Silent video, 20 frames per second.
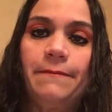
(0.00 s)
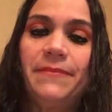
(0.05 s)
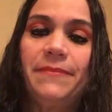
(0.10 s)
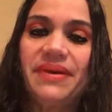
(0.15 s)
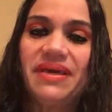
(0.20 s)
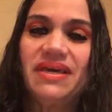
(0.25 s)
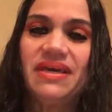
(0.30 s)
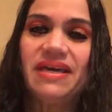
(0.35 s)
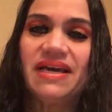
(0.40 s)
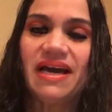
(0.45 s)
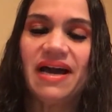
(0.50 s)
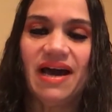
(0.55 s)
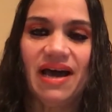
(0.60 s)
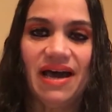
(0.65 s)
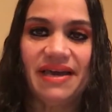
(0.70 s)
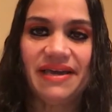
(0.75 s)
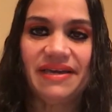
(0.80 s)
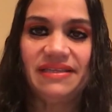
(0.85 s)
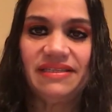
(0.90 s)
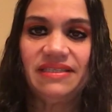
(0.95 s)
be
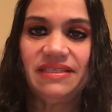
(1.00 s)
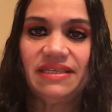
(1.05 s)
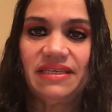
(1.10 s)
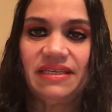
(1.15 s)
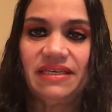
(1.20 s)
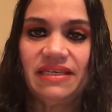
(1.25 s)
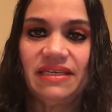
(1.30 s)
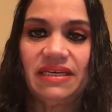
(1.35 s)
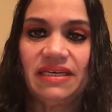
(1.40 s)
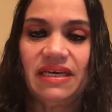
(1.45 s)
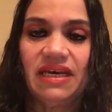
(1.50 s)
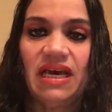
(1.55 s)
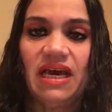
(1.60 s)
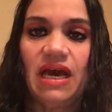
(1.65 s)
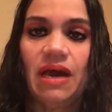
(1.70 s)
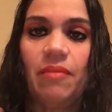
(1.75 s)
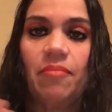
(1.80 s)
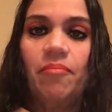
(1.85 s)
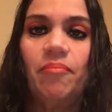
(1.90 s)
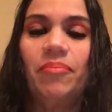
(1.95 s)
kind,
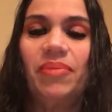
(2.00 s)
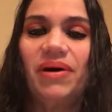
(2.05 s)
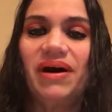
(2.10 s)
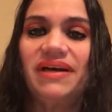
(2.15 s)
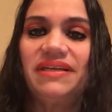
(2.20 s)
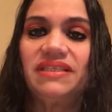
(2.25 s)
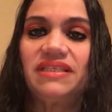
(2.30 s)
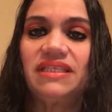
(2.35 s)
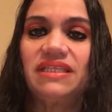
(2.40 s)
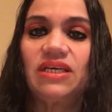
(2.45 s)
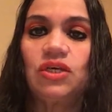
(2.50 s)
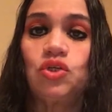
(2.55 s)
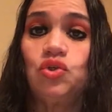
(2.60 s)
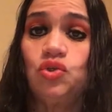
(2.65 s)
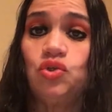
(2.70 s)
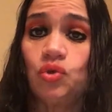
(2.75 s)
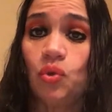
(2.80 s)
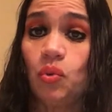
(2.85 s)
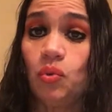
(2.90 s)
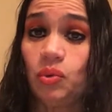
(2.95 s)
but
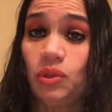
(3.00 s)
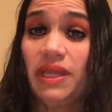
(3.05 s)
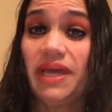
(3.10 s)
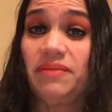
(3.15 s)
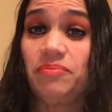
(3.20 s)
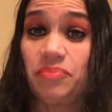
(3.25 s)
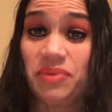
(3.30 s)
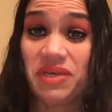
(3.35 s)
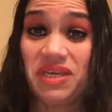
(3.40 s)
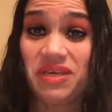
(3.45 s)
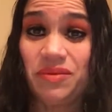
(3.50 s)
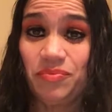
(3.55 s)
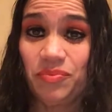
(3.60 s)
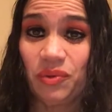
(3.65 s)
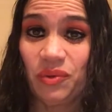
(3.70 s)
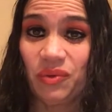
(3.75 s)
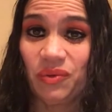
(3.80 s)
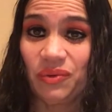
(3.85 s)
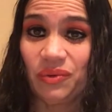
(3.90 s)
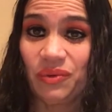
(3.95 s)
don't let
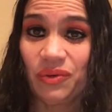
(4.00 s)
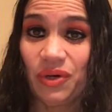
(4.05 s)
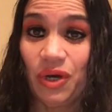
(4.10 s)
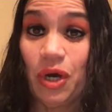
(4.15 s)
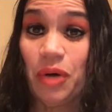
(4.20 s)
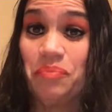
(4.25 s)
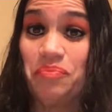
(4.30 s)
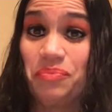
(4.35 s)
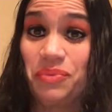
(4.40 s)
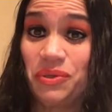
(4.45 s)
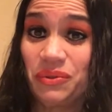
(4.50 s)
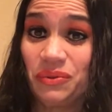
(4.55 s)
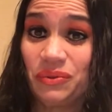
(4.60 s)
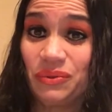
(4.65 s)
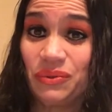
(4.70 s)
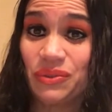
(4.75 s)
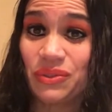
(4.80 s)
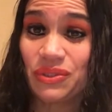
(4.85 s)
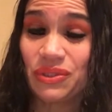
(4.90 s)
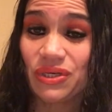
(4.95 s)
people
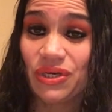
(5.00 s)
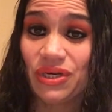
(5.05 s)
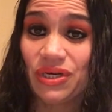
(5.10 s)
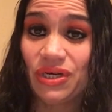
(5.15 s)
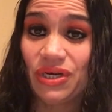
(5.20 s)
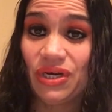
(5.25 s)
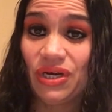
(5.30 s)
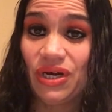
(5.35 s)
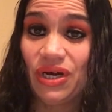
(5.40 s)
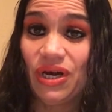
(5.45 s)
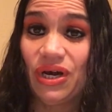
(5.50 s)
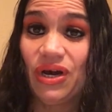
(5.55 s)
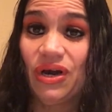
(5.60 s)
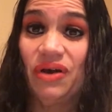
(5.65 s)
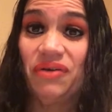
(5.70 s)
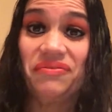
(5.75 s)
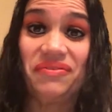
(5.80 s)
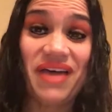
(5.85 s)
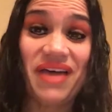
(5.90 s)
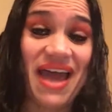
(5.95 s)
abuse
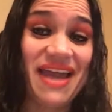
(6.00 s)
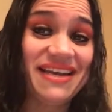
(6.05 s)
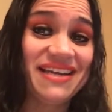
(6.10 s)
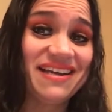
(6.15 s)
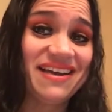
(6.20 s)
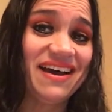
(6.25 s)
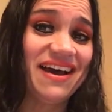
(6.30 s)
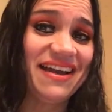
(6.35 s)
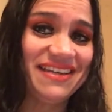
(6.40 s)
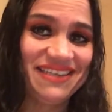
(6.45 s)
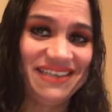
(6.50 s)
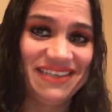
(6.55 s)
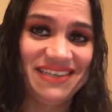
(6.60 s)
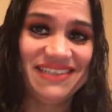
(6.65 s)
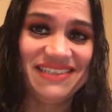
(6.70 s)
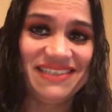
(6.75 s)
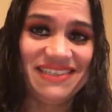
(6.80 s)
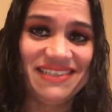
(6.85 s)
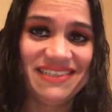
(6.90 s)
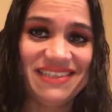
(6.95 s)
of that
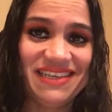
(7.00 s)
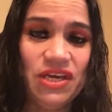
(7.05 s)
kindness.